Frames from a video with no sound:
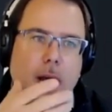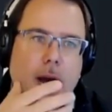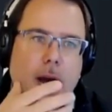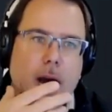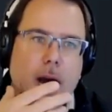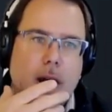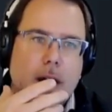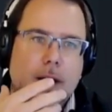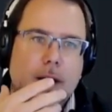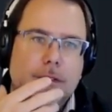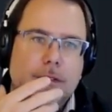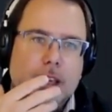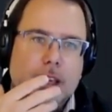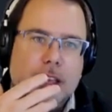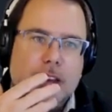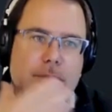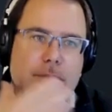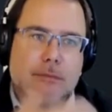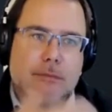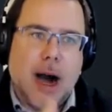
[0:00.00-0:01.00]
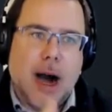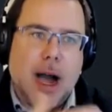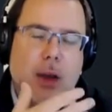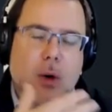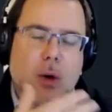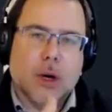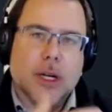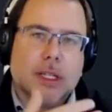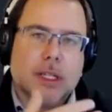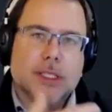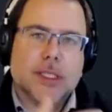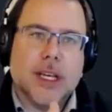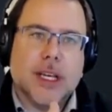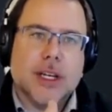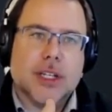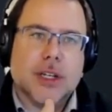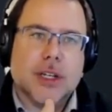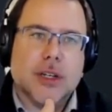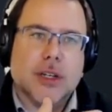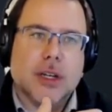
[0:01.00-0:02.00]
of, if my
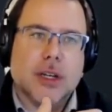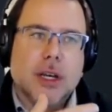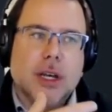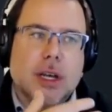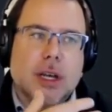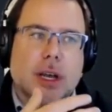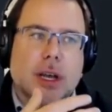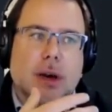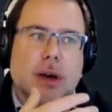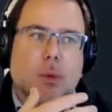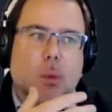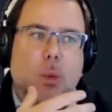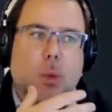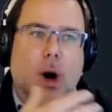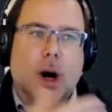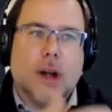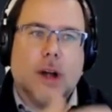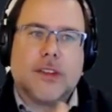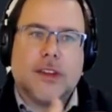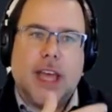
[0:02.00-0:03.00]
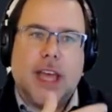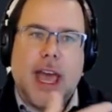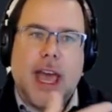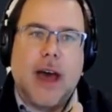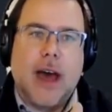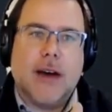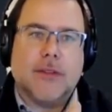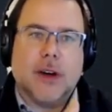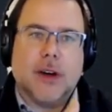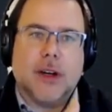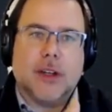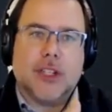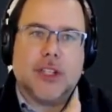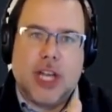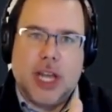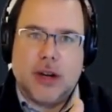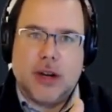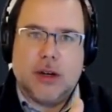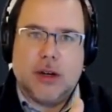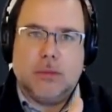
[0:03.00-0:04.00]
organization wants to have a
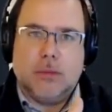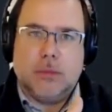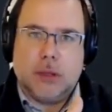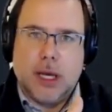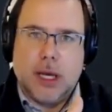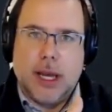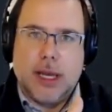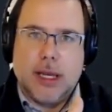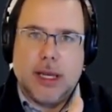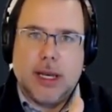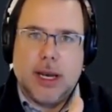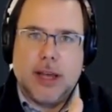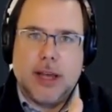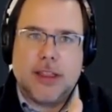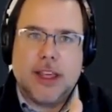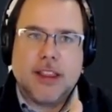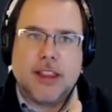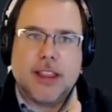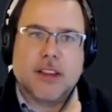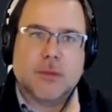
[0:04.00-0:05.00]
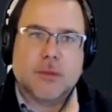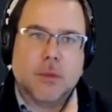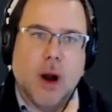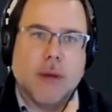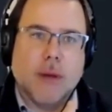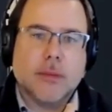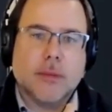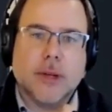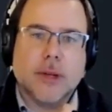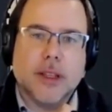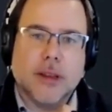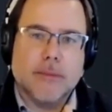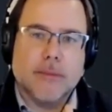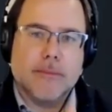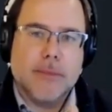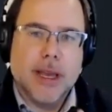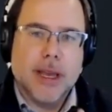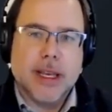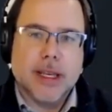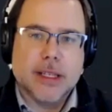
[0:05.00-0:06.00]
channel play. I think that's probably the
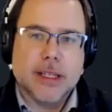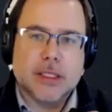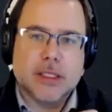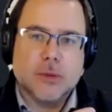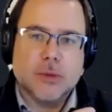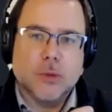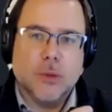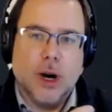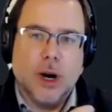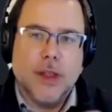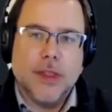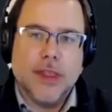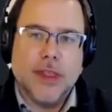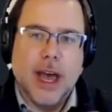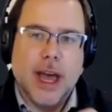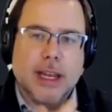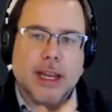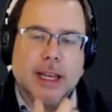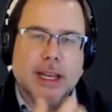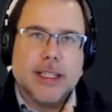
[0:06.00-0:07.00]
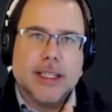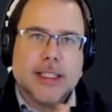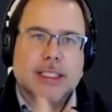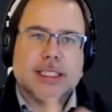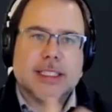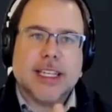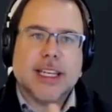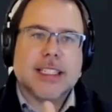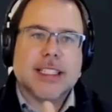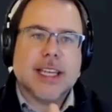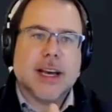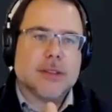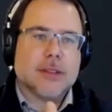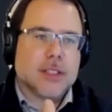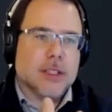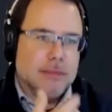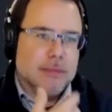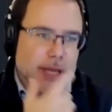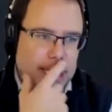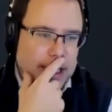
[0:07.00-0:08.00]
biggest one that sticks out
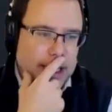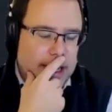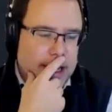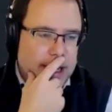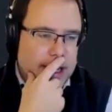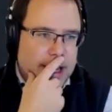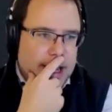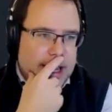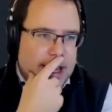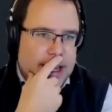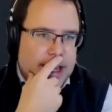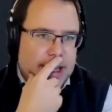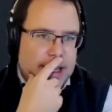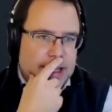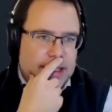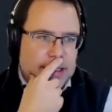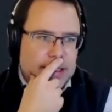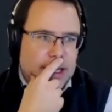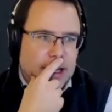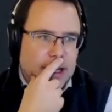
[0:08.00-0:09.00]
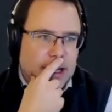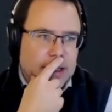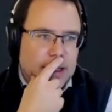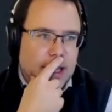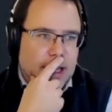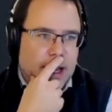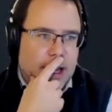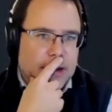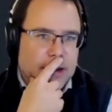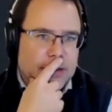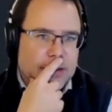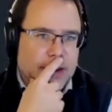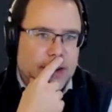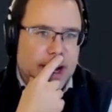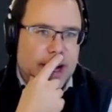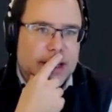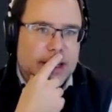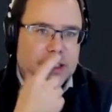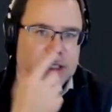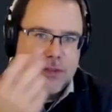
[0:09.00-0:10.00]
to me. Is a lot of
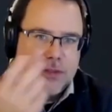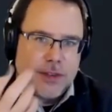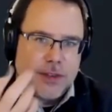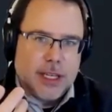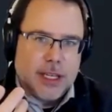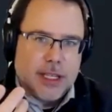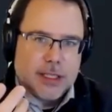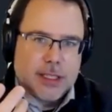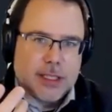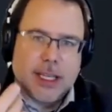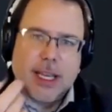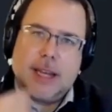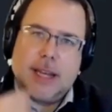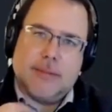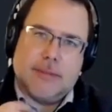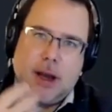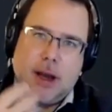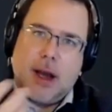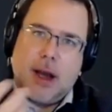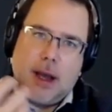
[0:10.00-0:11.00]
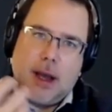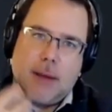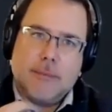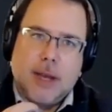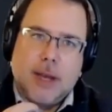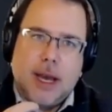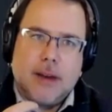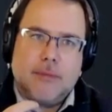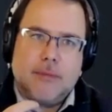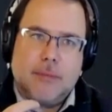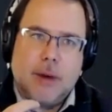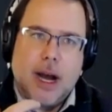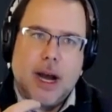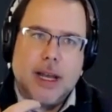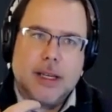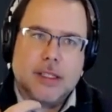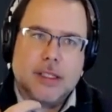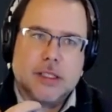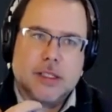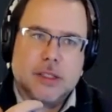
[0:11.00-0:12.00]
ISVs. Again, I'm kind of
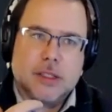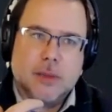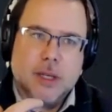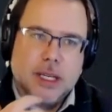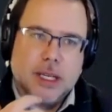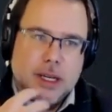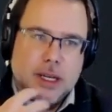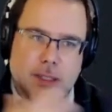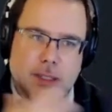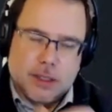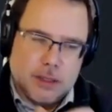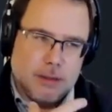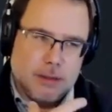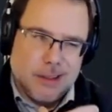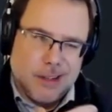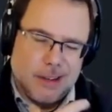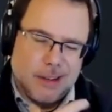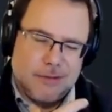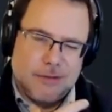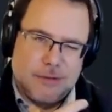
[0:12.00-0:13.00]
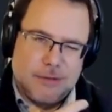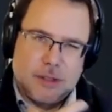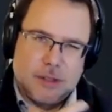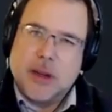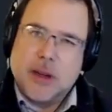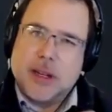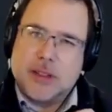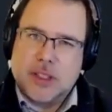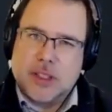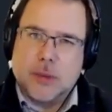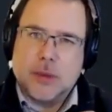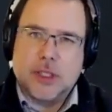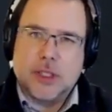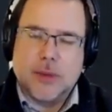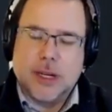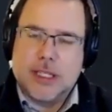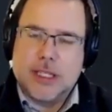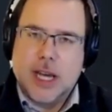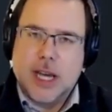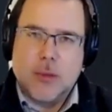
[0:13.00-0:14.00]
biased, just because I've spent so much of
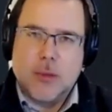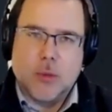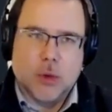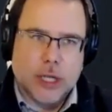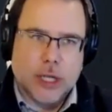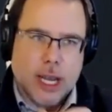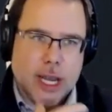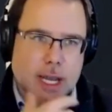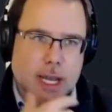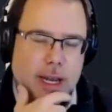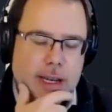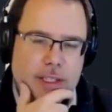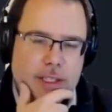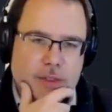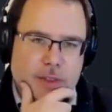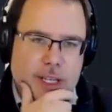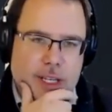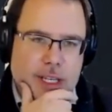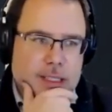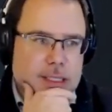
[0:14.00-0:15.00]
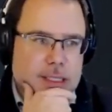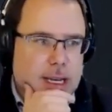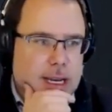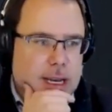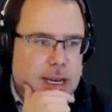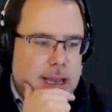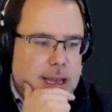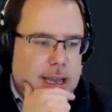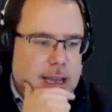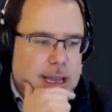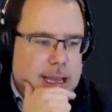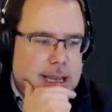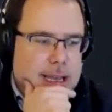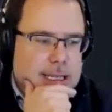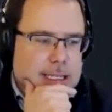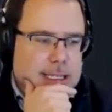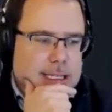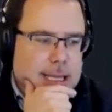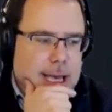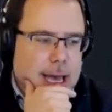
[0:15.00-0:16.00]
my time working at ISVs.
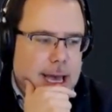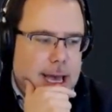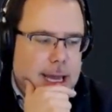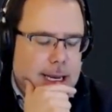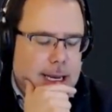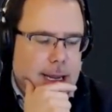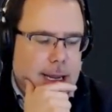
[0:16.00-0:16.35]
Is that